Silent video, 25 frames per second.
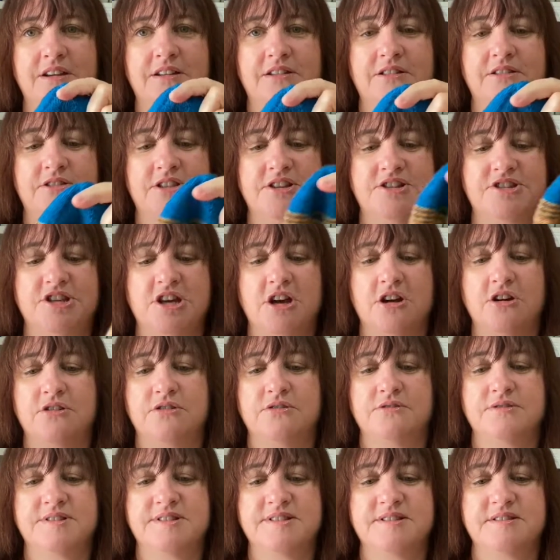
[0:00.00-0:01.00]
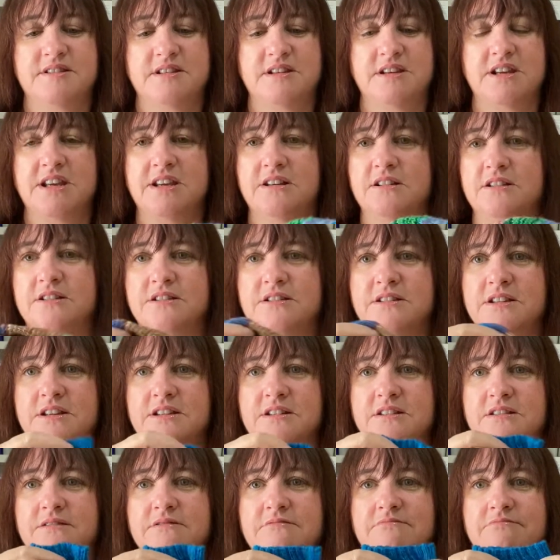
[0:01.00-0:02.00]
toes, the heel and
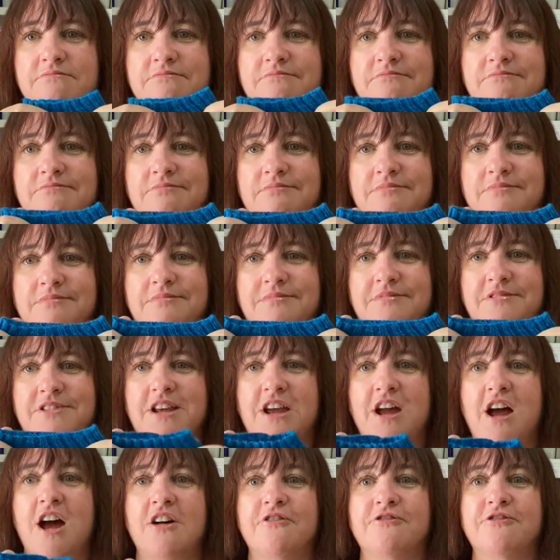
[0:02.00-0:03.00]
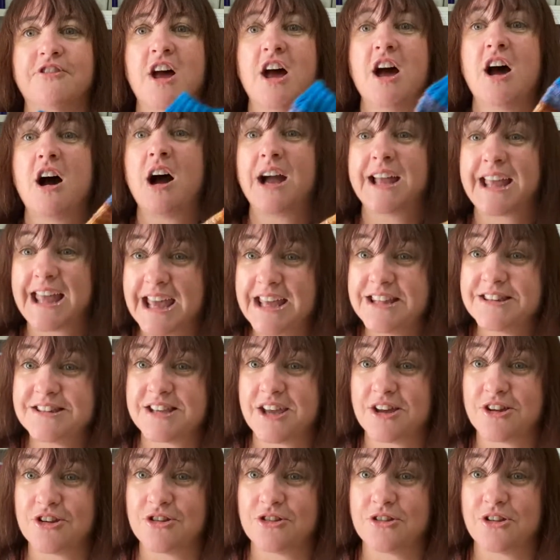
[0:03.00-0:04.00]
the cuff. I can
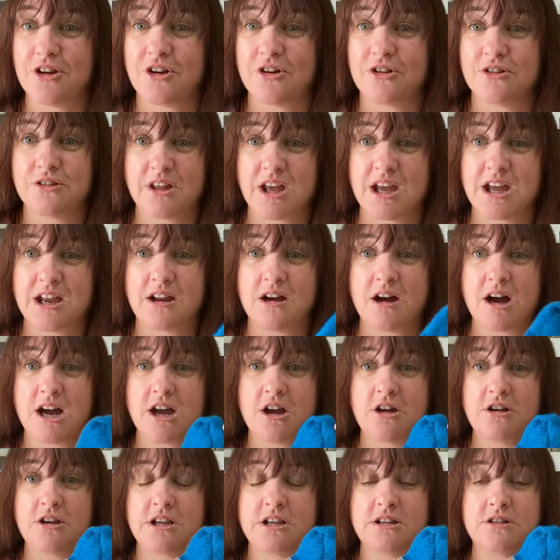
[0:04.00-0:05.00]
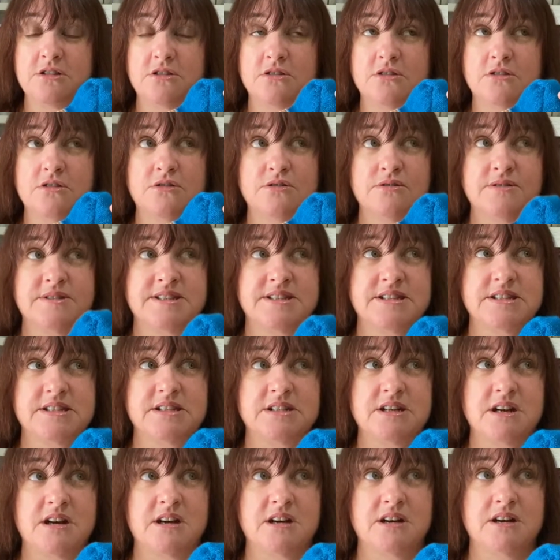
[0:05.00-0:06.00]
tell you though that I only
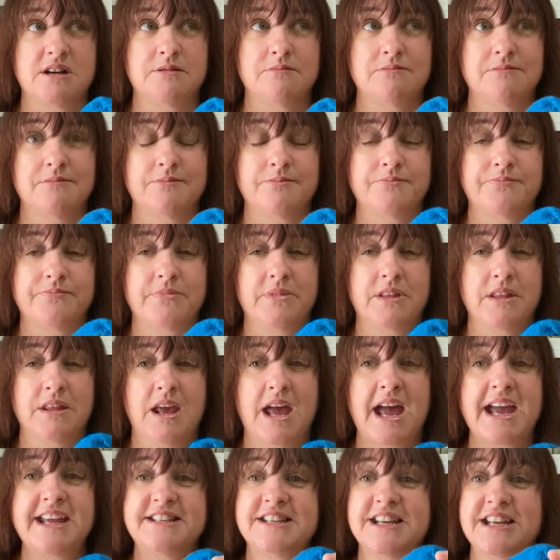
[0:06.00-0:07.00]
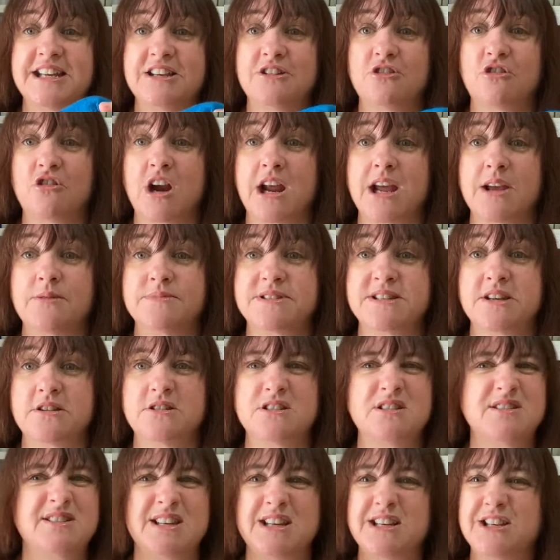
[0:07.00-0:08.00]
used 18 grams. So you
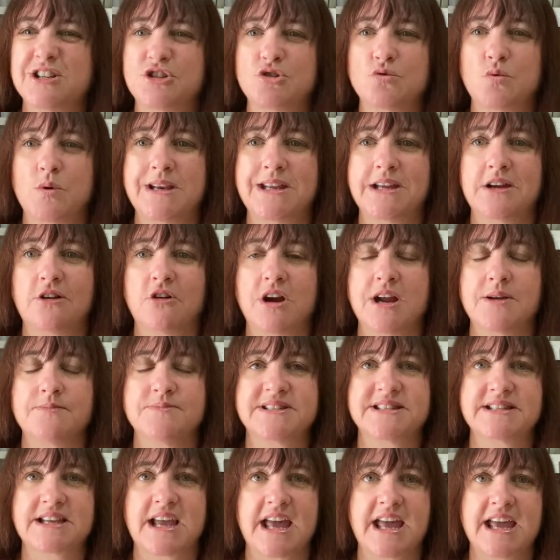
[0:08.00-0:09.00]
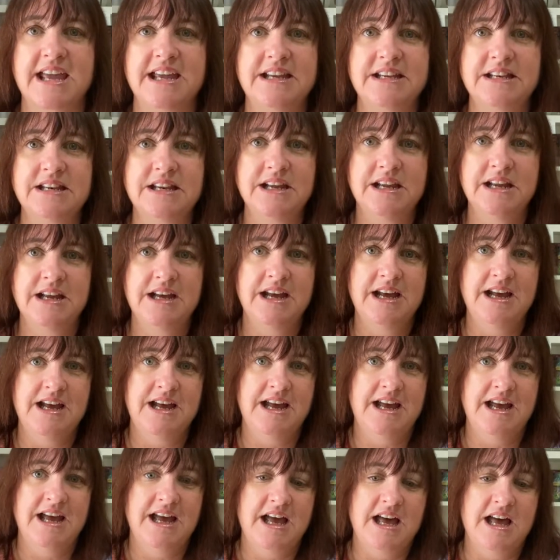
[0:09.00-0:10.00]
just need a 20 gram skein,
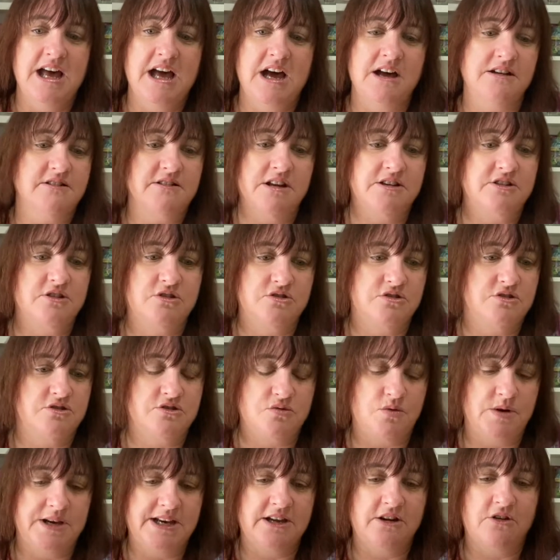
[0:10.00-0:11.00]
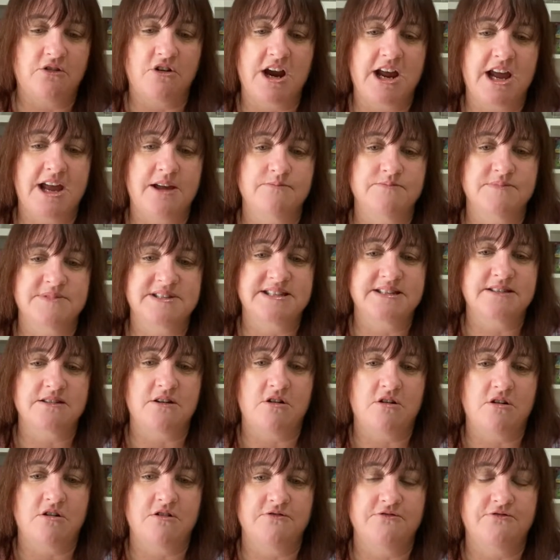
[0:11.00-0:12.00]
20 grams
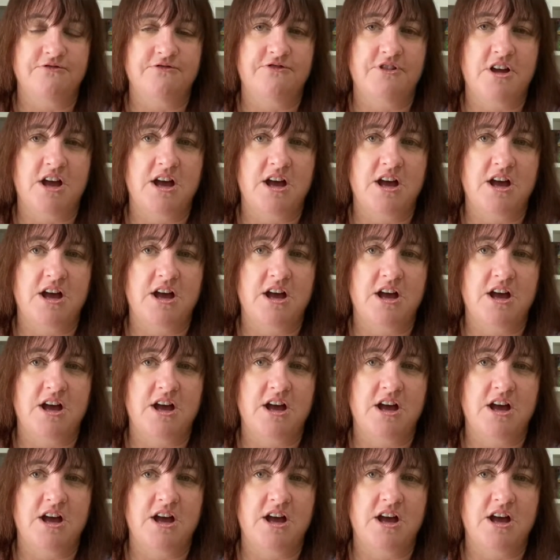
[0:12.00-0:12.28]
of